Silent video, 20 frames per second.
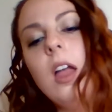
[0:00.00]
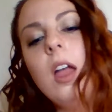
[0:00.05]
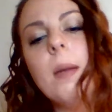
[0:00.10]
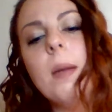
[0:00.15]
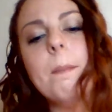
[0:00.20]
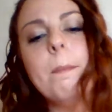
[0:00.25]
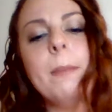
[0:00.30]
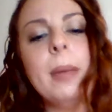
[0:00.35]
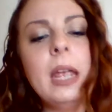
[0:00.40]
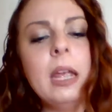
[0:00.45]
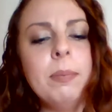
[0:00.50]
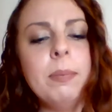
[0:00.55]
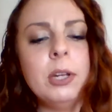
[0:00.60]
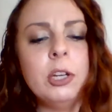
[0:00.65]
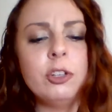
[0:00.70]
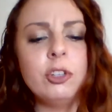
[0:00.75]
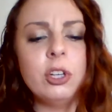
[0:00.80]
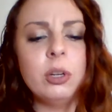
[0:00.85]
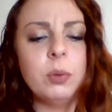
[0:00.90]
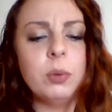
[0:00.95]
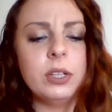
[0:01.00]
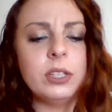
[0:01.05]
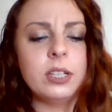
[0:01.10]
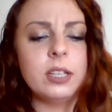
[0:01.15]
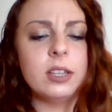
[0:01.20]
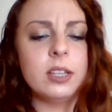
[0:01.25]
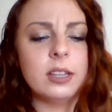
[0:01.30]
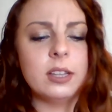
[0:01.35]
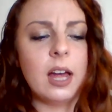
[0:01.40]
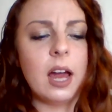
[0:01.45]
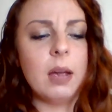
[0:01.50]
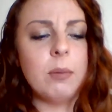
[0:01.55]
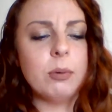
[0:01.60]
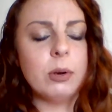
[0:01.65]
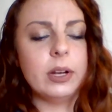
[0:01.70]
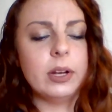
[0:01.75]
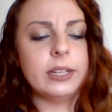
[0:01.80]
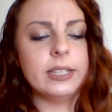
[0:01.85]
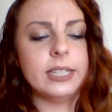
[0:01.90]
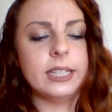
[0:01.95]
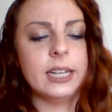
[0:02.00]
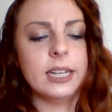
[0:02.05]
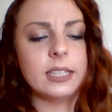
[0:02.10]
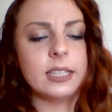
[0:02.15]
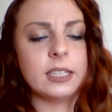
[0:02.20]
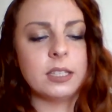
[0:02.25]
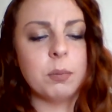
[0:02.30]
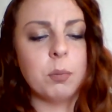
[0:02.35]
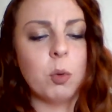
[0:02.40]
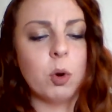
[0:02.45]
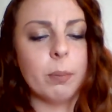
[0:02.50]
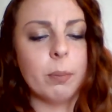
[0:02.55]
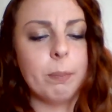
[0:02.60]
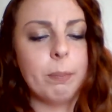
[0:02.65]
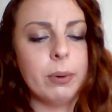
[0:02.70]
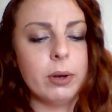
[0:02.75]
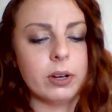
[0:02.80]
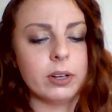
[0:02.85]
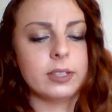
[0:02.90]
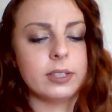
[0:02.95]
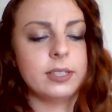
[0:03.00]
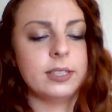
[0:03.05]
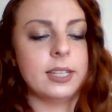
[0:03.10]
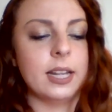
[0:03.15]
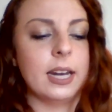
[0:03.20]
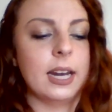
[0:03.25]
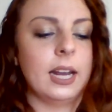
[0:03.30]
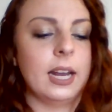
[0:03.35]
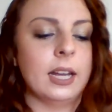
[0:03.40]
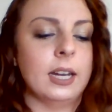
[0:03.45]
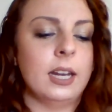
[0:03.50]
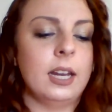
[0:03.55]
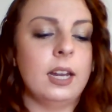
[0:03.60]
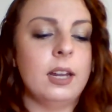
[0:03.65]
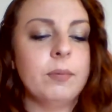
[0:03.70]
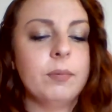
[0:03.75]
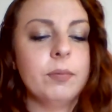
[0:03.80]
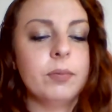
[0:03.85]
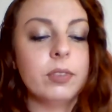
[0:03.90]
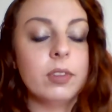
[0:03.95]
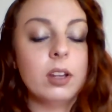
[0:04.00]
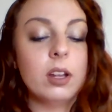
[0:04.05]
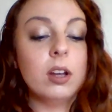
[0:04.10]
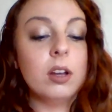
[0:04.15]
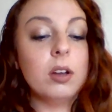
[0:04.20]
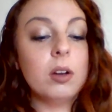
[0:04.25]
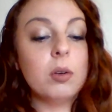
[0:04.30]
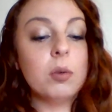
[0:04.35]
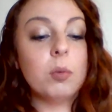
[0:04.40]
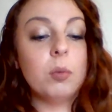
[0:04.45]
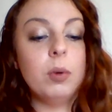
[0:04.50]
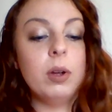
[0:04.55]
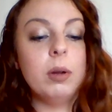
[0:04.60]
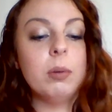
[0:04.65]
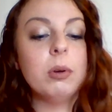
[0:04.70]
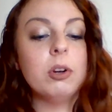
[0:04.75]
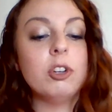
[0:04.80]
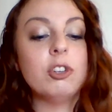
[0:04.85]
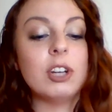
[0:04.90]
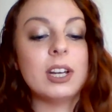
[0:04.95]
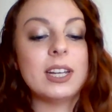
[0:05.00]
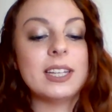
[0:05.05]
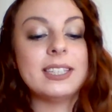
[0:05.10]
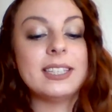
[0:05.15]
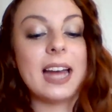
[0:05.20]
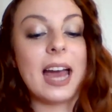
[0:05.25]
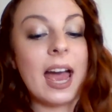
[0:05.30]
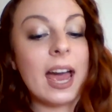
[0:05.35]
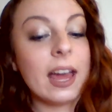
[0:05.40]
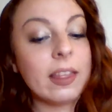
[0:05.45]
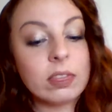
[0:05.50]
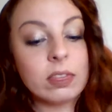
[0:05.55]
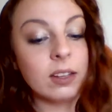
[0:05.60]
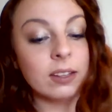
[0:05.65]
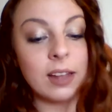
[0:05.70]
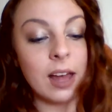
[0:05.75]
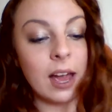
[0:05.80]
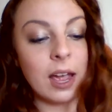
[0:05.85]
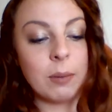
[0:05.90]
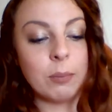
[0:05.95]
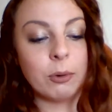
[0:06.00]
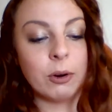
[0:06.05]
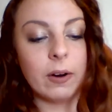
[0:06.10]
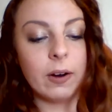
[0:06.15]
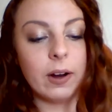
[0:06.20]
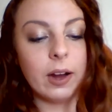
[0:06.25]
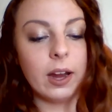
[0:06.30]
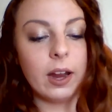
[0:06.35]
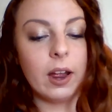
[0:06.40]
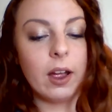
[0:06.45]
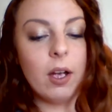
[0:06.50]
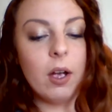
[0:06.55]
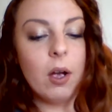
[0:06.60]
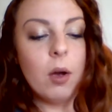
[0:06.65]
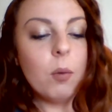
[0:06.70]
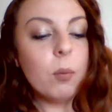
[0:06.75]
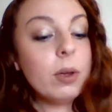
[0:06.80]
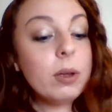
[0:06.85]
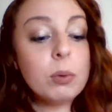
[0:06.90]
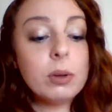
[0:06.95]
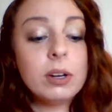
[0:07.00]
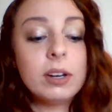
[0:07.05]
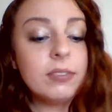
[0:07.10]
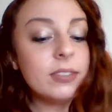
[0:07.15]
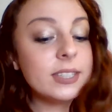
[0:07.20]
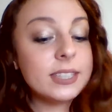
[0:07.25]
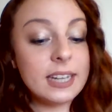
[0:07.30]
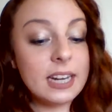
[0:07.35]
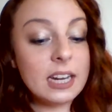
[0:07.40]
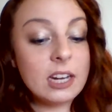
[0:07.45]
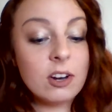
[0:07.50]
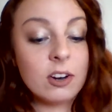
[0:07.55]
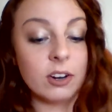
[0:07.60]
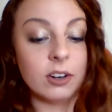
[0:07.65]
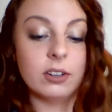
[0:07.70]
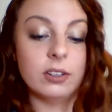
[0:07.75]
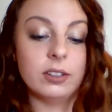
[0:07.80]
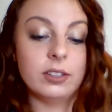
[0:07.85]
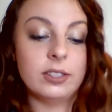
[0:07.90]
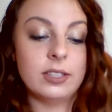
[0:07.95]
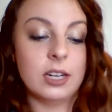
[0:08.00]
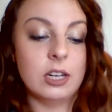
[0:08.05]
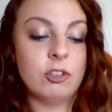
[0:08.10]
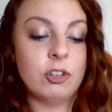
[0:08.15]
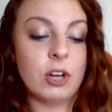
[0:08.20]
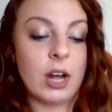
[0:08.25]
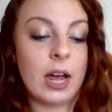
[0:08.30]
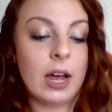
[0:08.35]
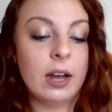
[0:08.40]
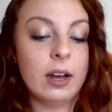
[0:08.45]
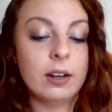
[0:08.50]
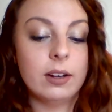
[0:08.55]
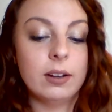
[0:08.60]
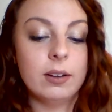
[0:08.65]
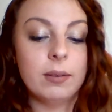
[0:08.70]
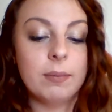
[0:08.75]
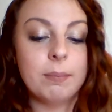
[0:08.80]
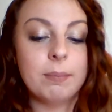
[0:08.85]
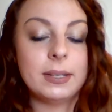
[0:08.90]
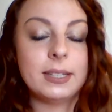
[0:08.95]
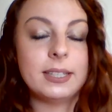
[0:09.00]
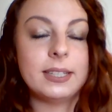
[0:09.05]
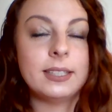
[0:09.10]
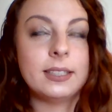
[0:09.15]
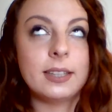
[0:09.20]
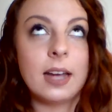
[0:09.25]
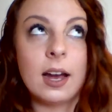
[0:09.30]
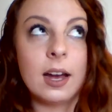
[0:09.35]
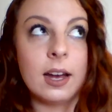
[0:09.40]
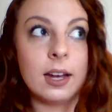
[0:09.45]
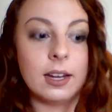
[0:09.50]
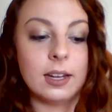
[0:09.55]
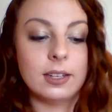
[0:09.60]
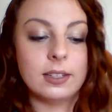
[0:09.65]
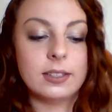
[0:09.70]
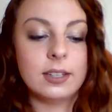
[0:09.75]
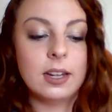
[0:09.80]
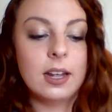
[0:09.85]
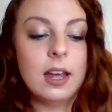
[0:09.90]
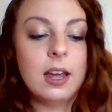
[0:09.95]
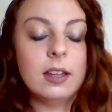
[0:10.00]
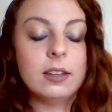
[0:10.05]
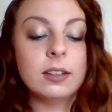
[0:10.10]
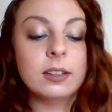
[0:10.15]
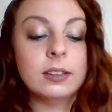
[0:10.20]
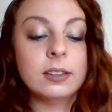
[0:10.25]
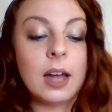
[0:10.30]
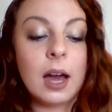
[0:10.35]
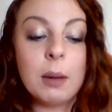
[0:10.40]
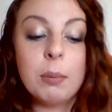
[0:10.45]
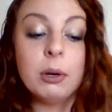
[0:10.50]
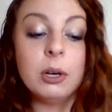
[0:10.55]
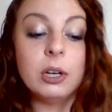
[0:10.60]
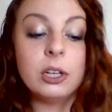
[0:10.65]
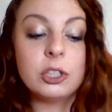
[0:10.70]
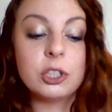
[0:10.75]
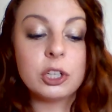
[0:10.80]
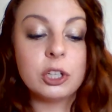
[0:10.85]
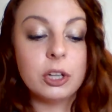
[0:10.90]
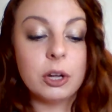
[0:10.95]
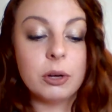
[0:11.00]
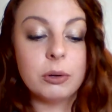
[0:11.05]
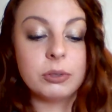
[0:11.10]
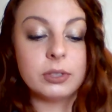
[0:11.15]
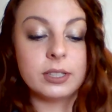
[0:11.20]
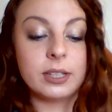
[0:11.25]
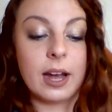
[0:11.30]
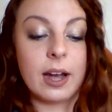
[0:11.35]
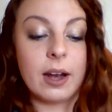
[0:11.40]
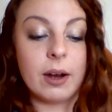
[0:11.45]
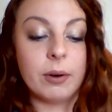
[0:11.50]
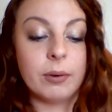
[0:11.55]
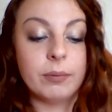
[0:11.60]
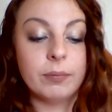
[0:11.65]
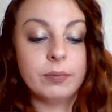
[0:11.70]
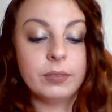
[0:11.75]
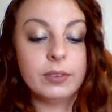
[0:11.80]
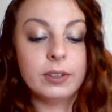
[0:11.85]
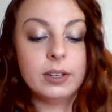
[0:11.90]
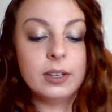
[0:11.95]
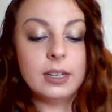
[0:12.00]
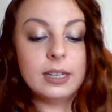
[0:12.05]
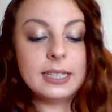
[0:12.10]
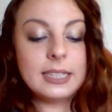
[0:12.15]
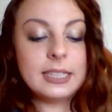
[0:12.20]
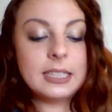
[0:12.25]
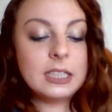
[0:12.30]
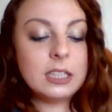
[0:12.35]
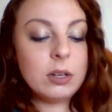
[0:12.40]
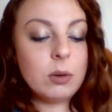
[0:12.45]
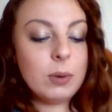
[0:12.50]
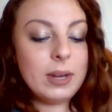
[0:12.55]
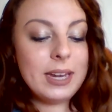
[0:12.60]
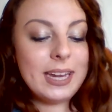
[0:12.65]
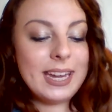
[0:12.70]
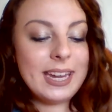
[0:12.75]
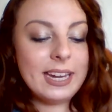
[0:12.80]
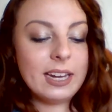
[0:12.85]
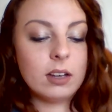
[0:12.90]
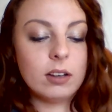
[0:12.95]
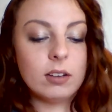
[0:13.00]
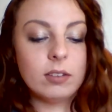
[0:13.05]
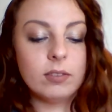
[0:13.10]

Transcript: "Maybe she went to the library to get some more books," said Annie. "We were just at the library. We would have seen her," said Jack. "Besides, the library's closed now." "Squeak!"